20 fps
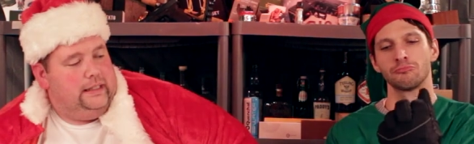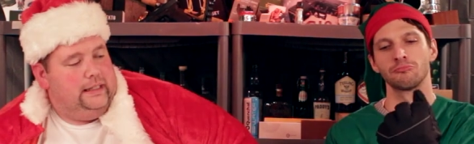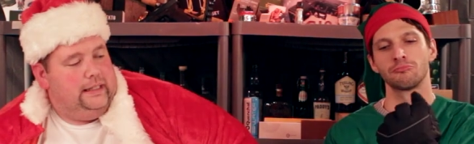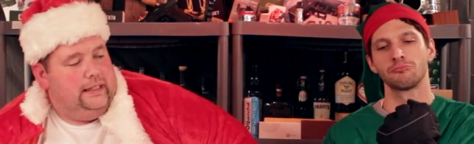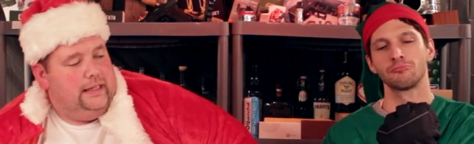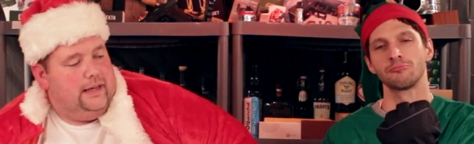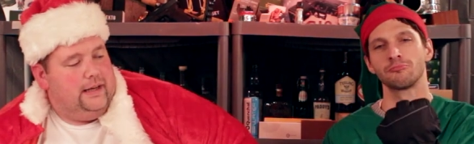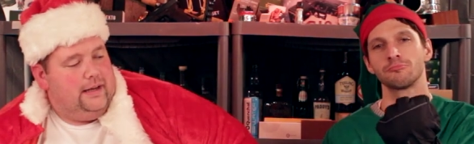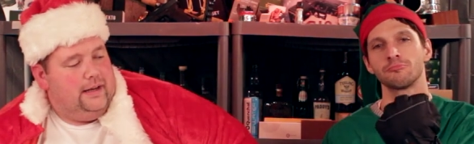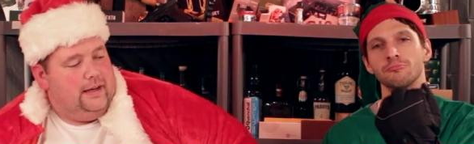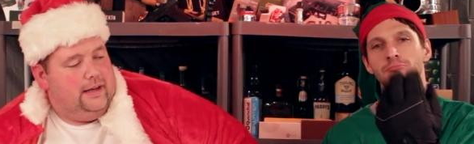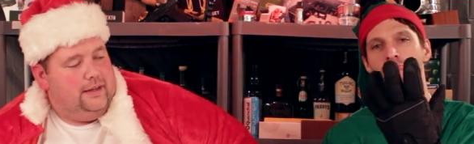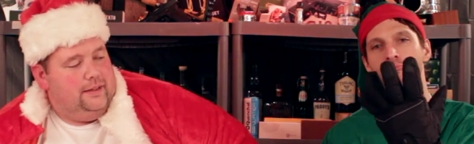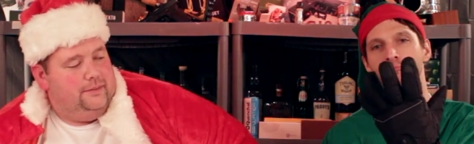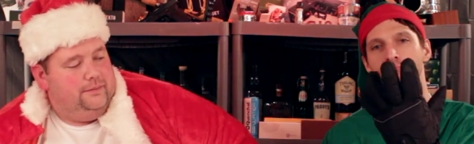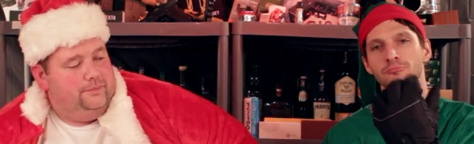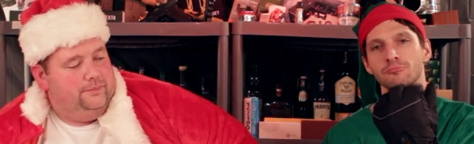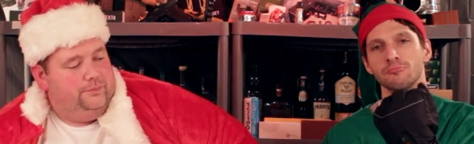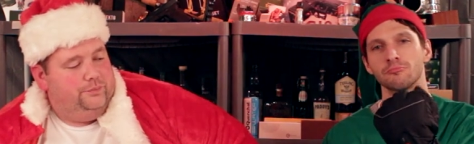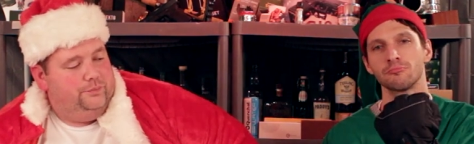Speaker 1: he uh,
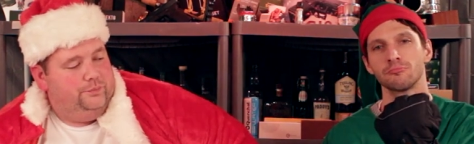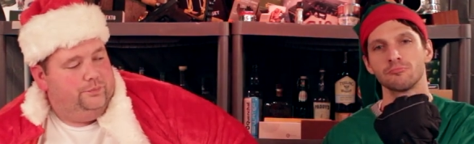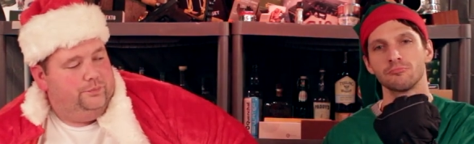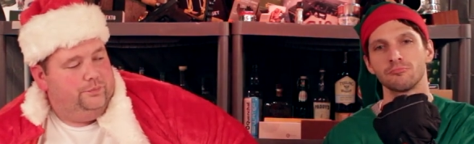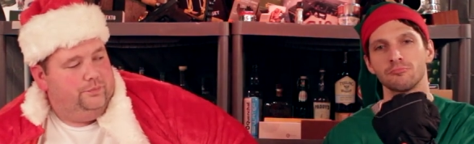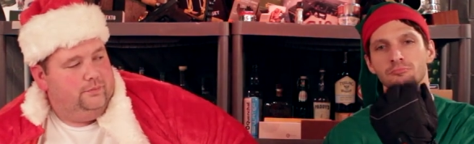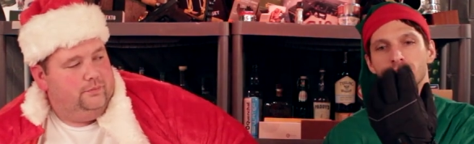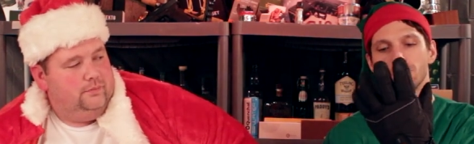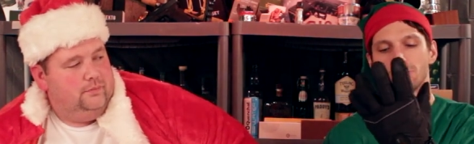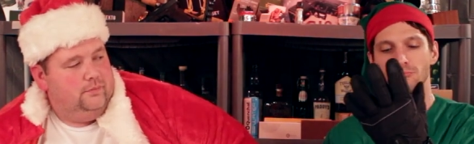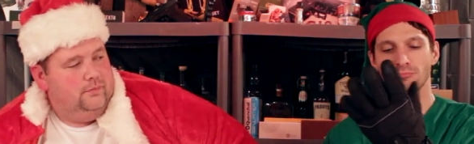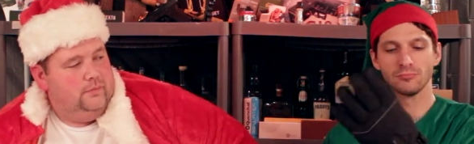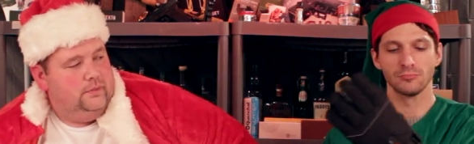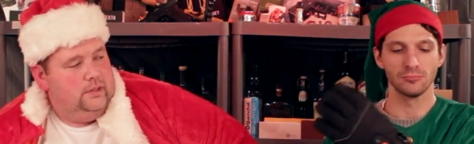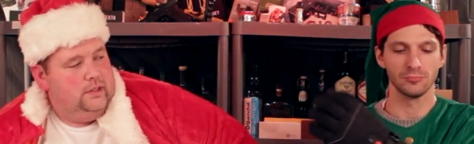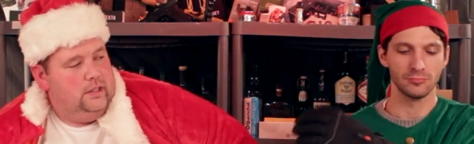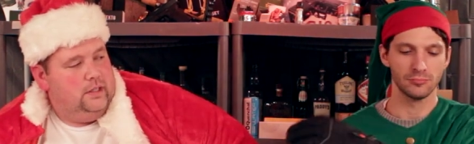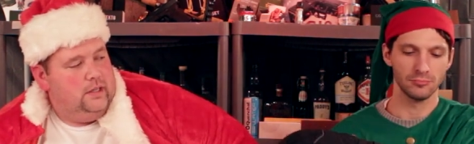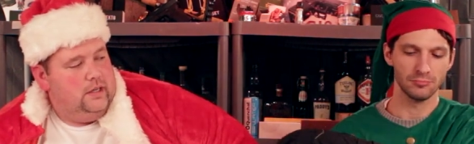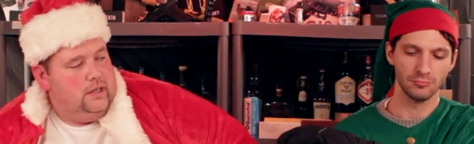
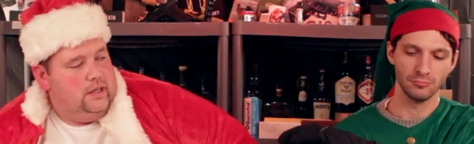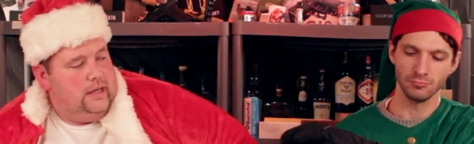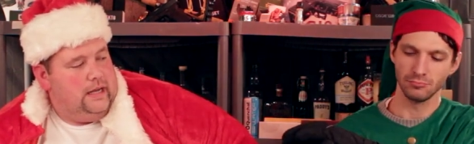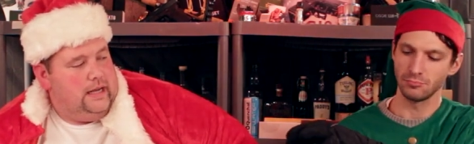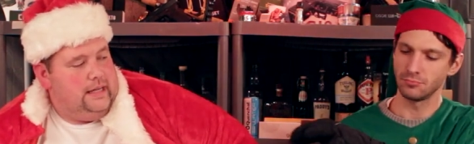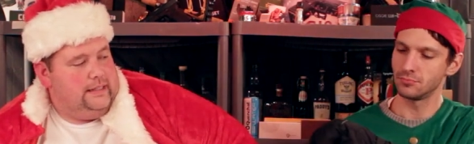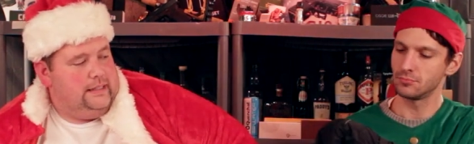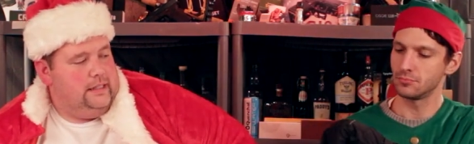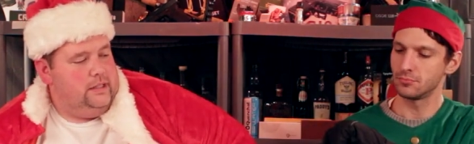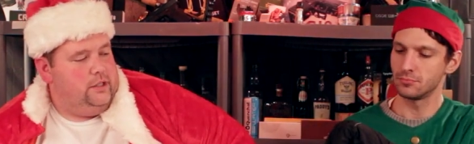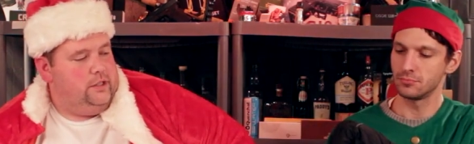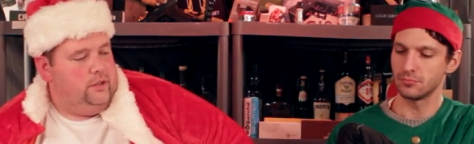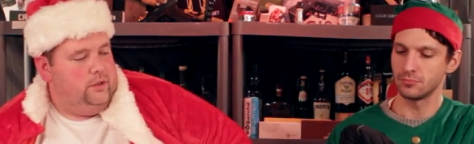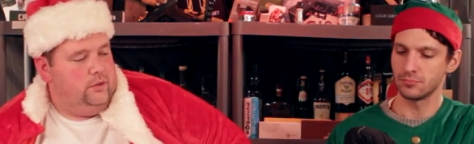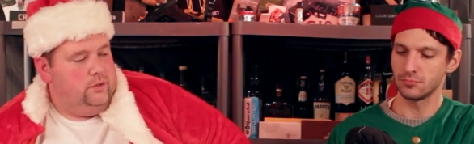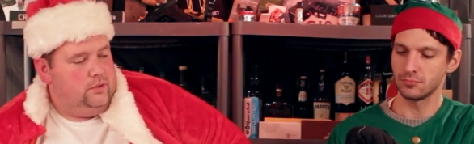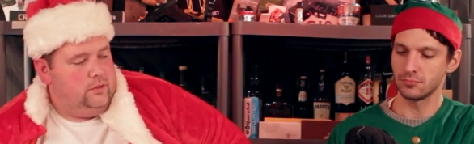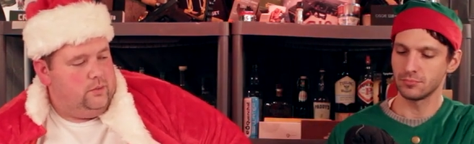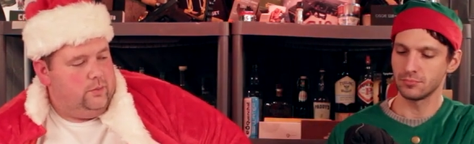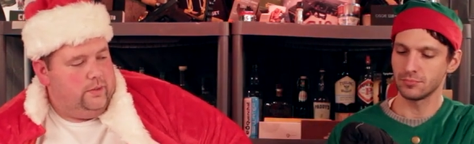has
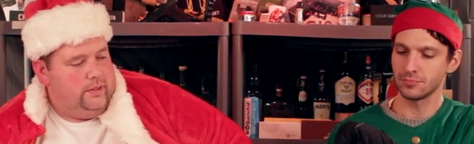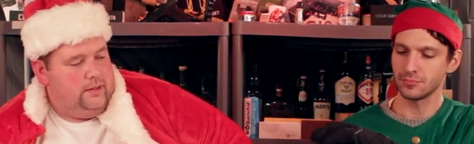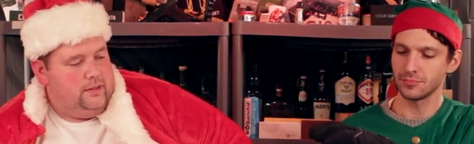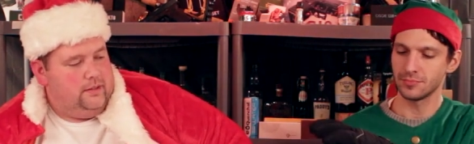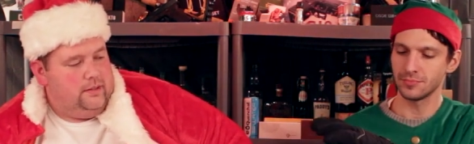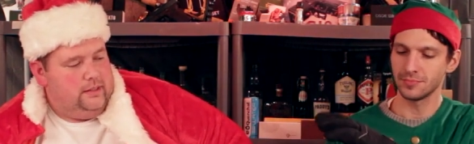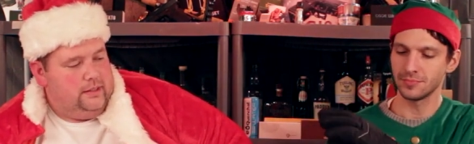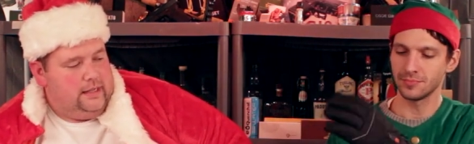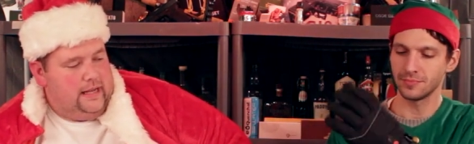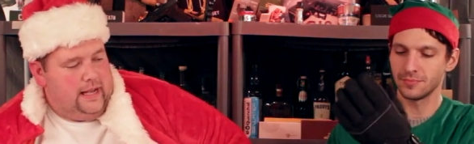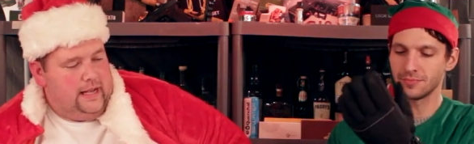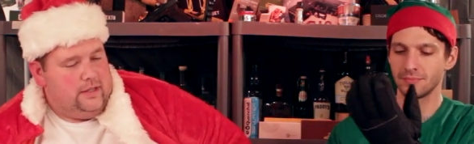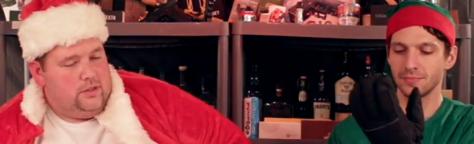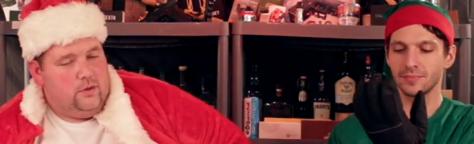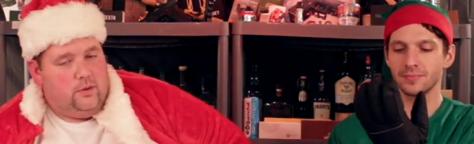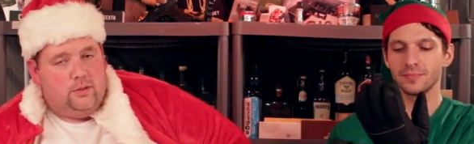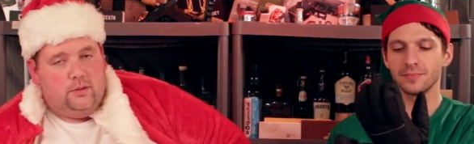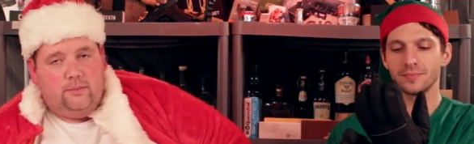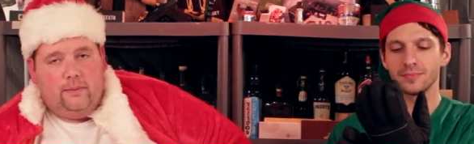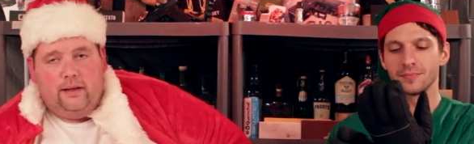issues with his hands
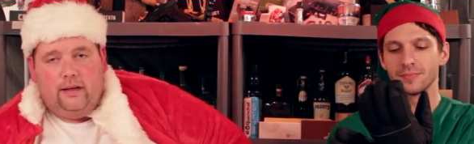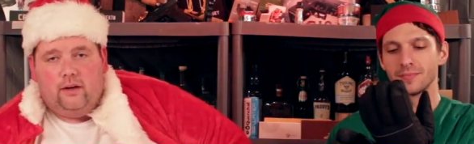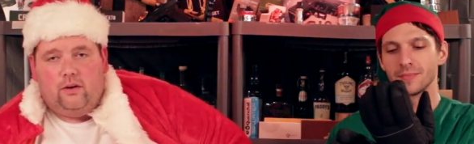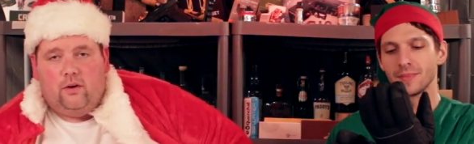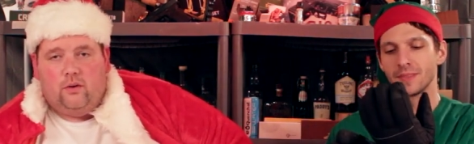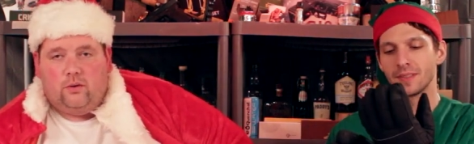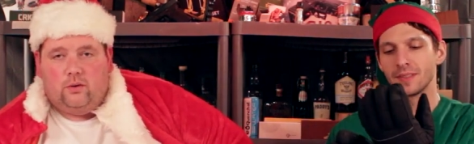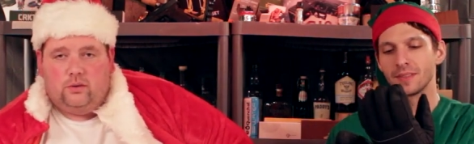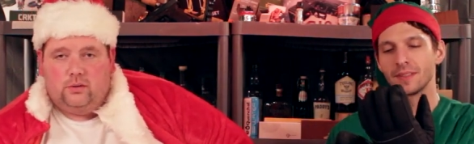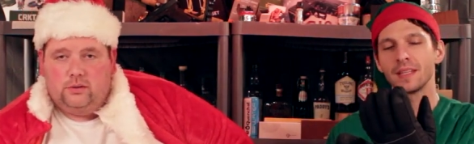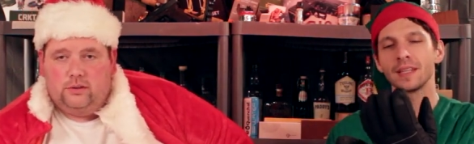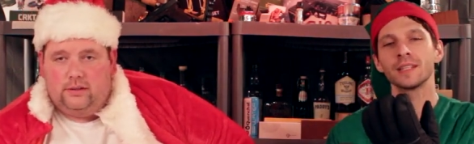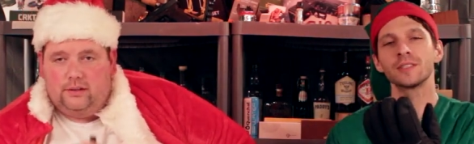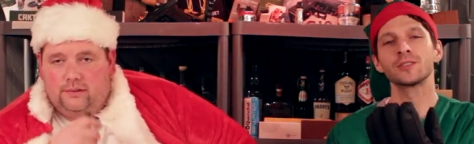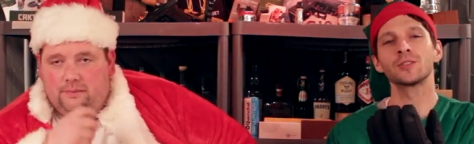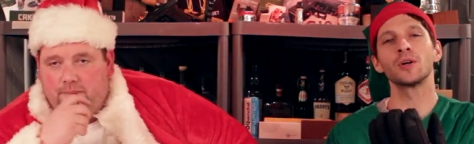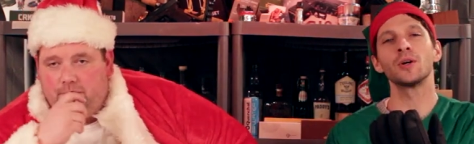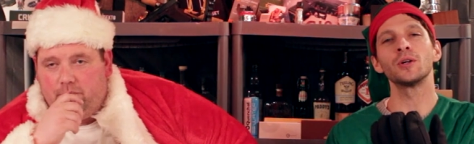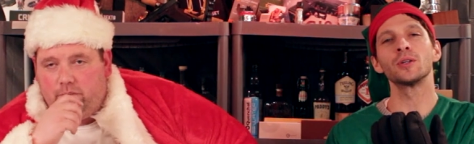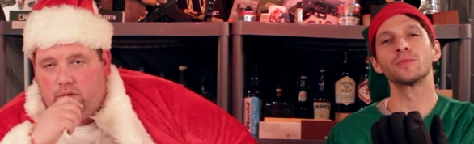always being cold. I think it's
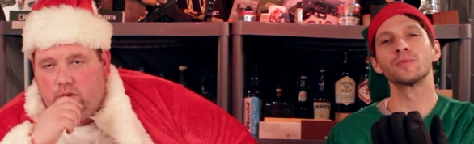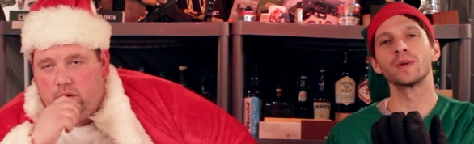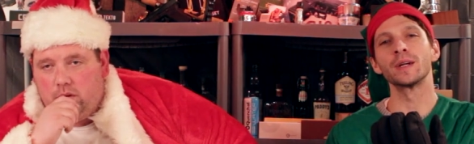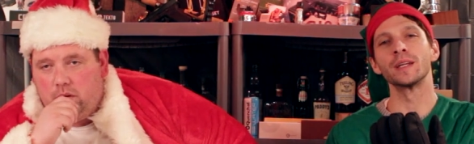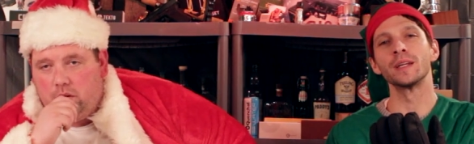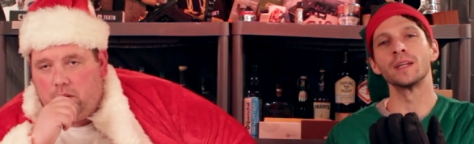and- called